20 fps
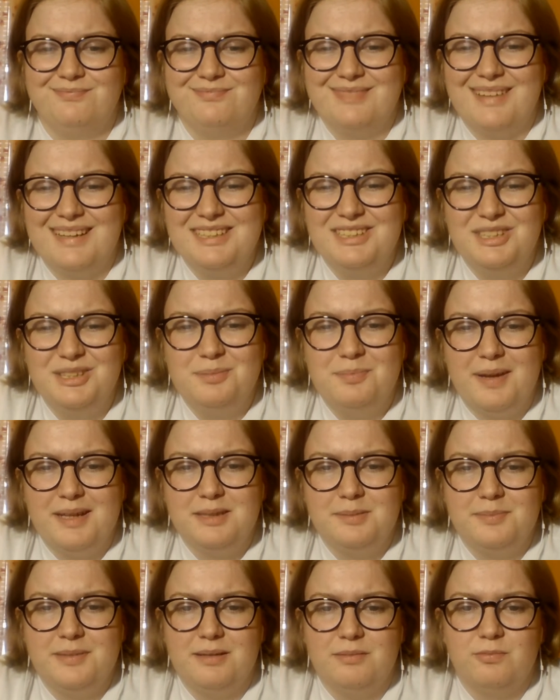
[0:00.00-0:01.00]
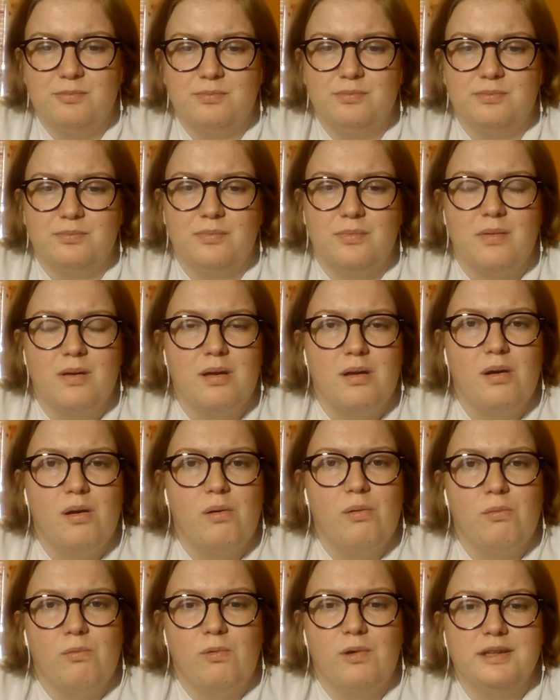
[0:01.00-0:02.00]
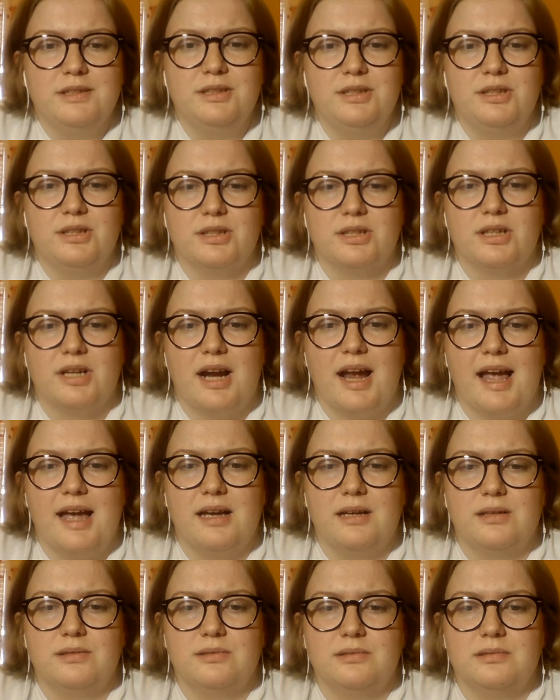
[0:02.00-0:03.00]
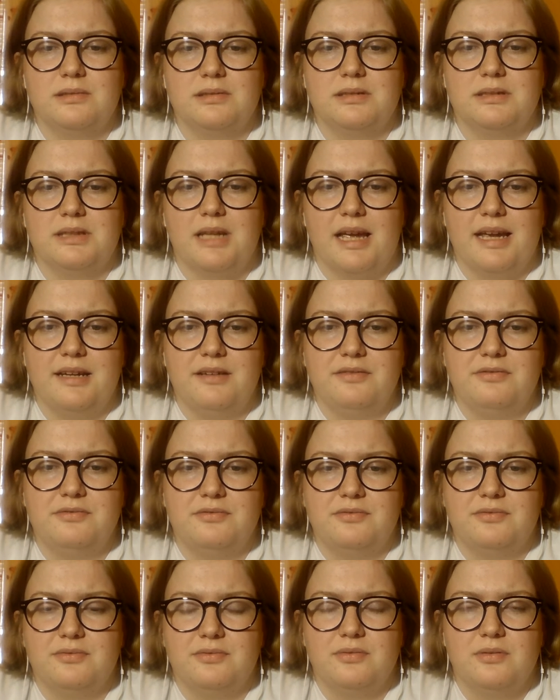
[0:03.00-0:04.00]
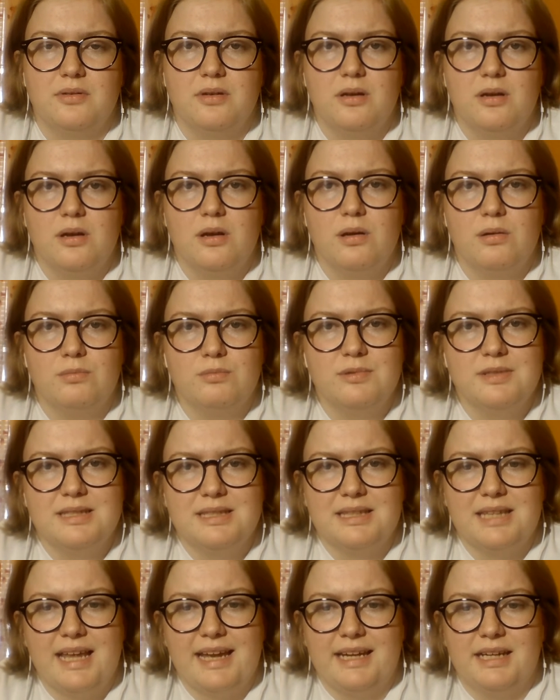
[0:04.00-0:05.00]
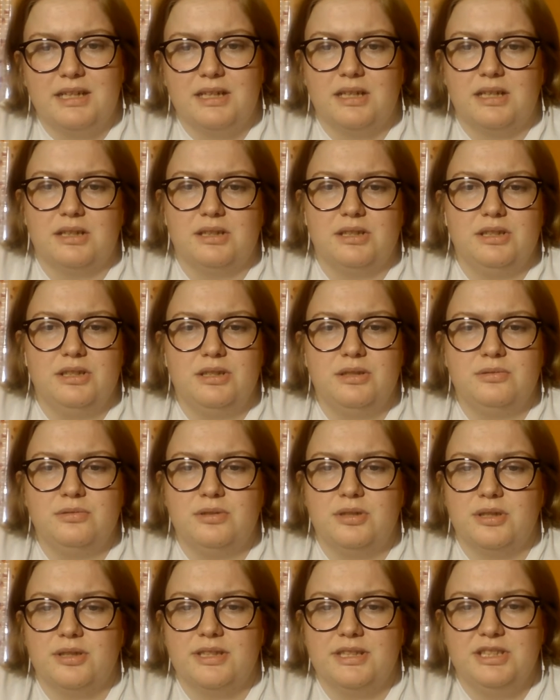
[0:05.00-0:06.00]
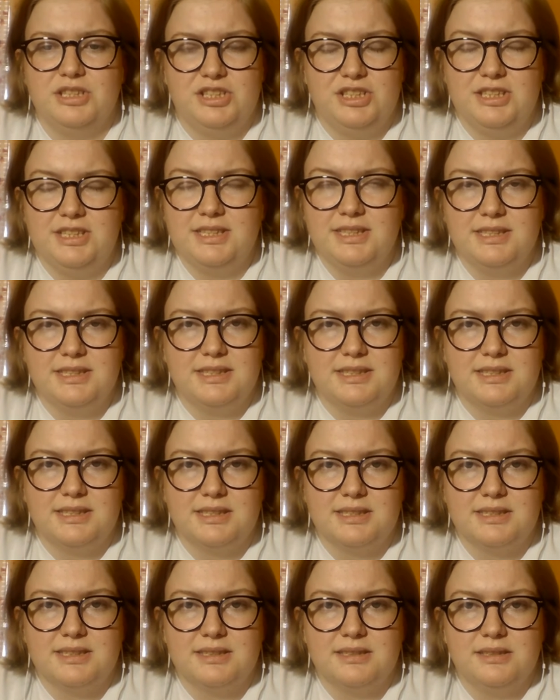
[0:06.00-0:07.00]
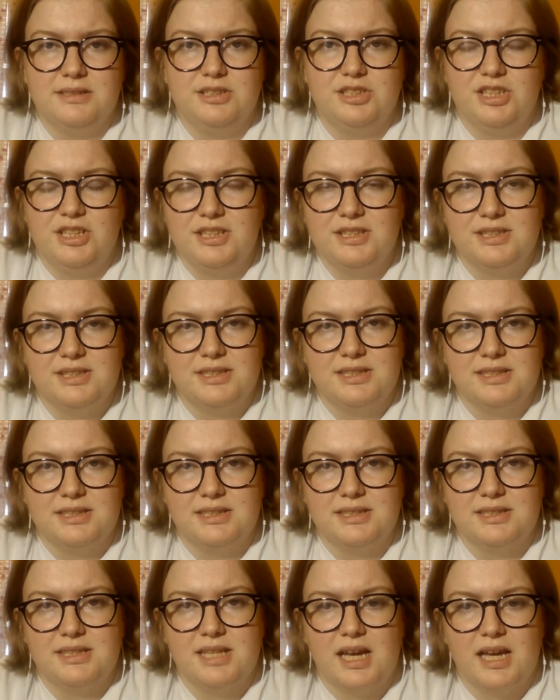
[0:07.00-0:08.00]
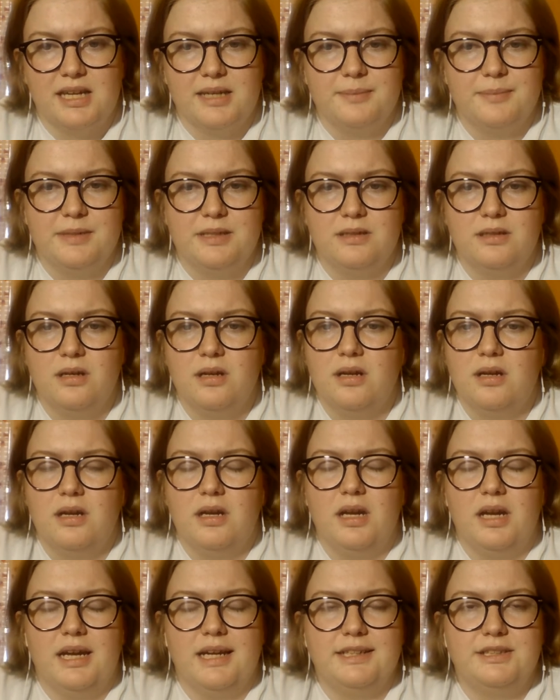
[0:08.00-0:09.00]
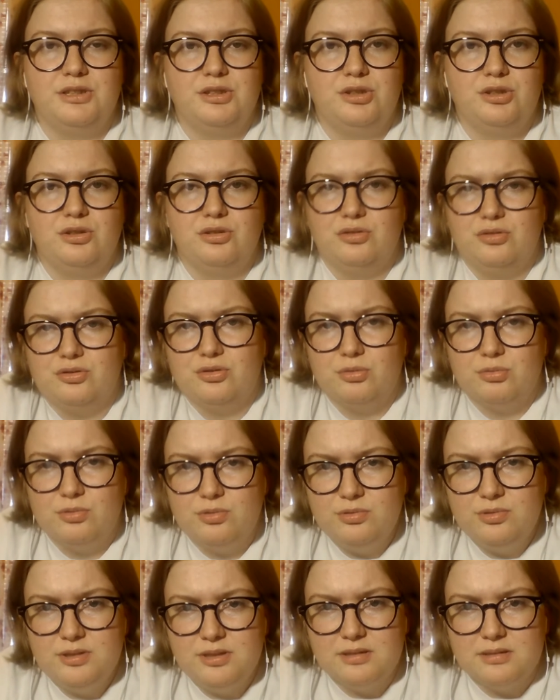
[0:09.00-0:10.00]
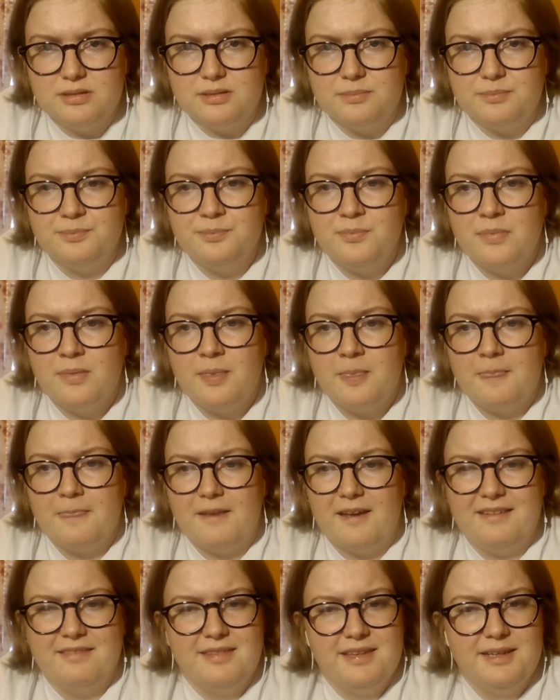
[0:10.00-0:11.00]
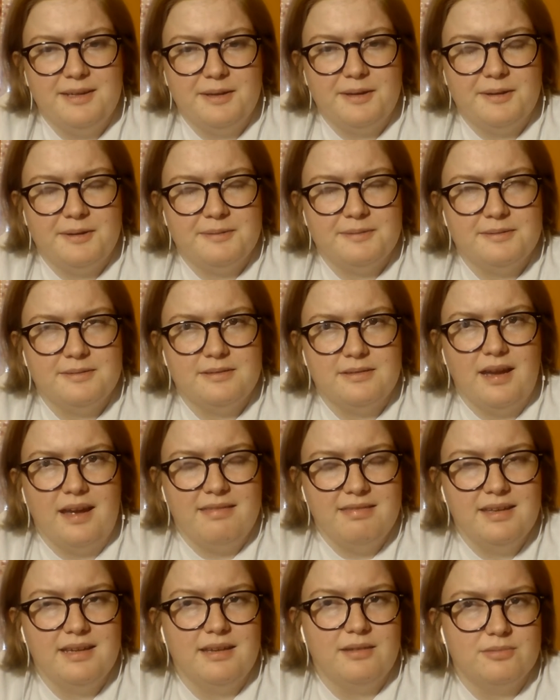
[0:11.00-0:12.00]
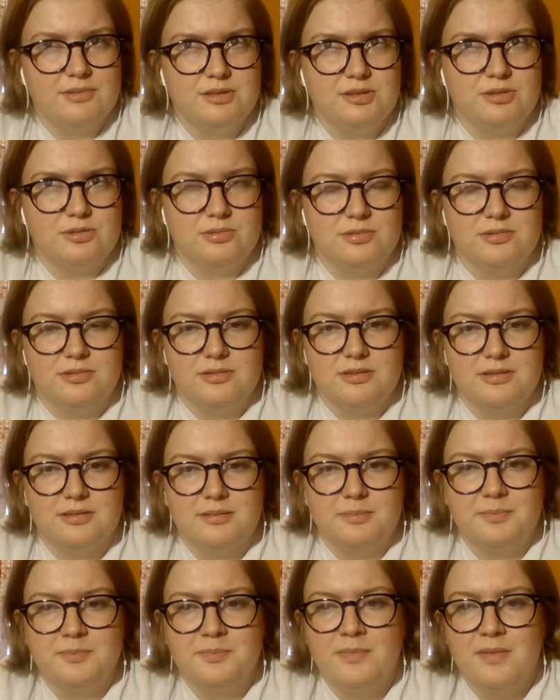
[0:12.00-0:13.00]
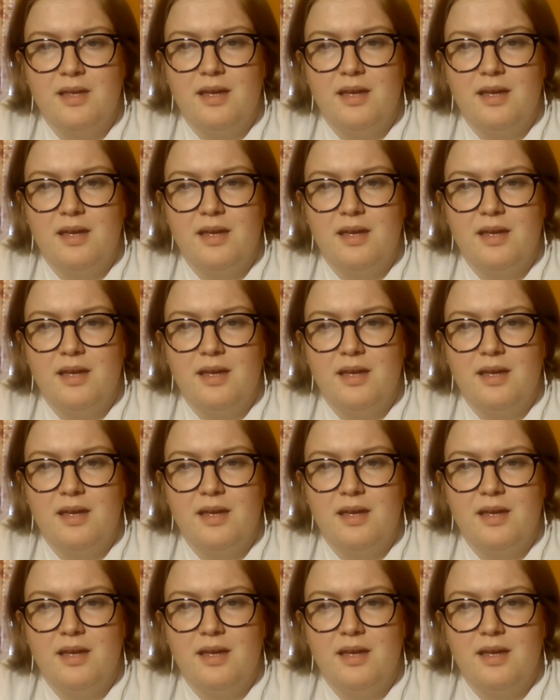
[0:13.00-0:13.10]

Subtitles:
it just makes me wonder how life was like, during Jesus's time in Jerusalem. I think it was Jerusalem.